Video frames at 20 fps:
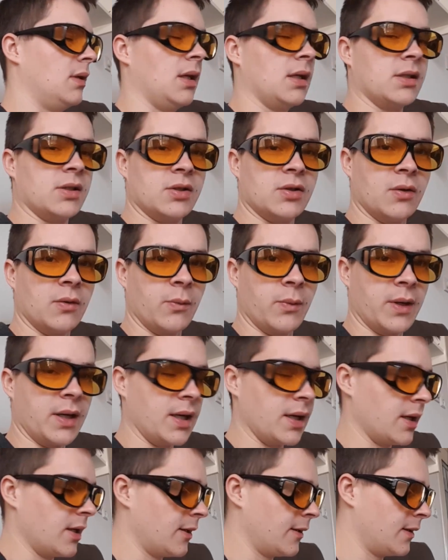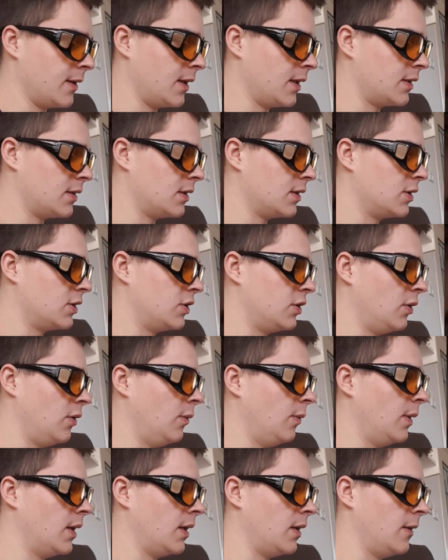That's so weird. That's
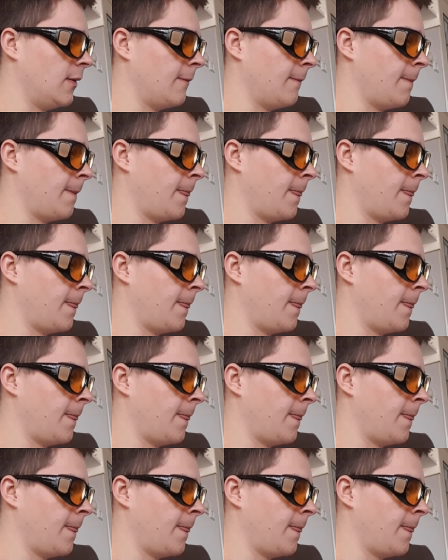so weird.